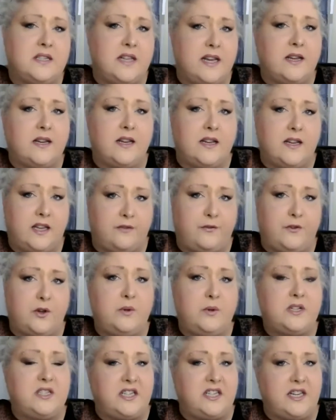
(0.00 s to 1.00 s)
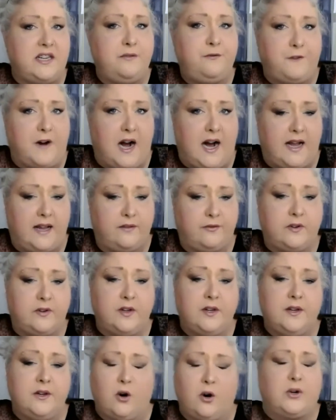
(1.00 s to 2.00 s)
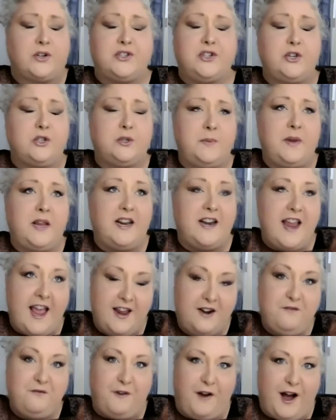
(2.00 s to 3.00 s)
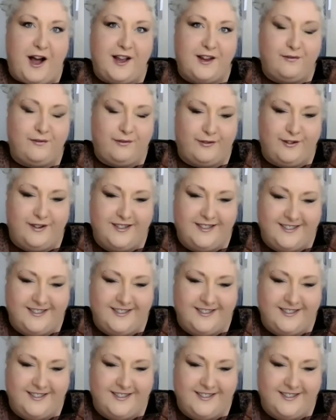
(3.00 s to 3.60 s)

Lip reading: they give you a T5, or excuse me, an N5.